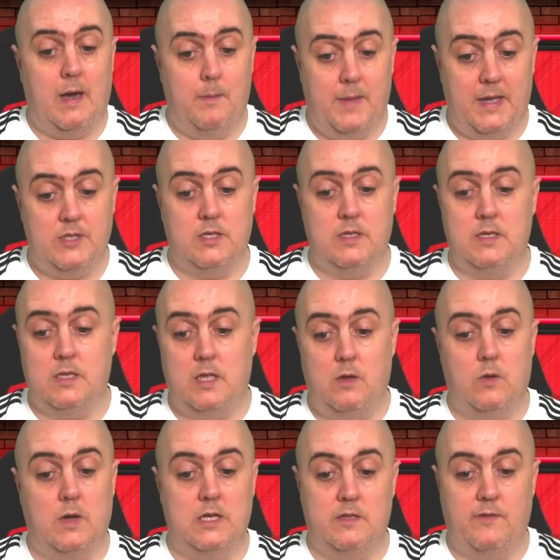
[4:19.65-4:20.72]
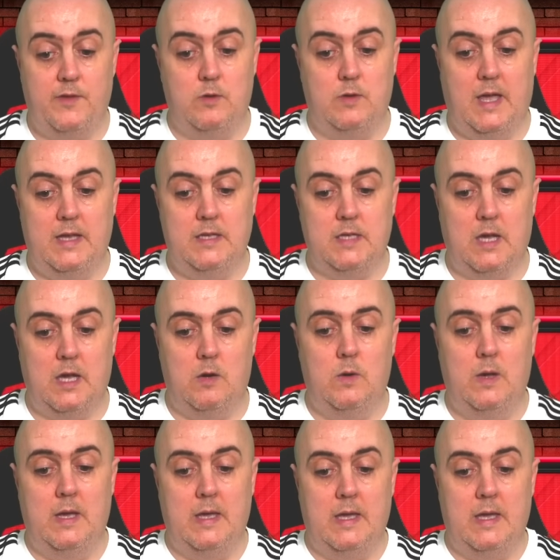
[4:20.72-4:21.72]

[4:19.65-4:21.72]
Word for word: I mentioned this to you guys a few days ago.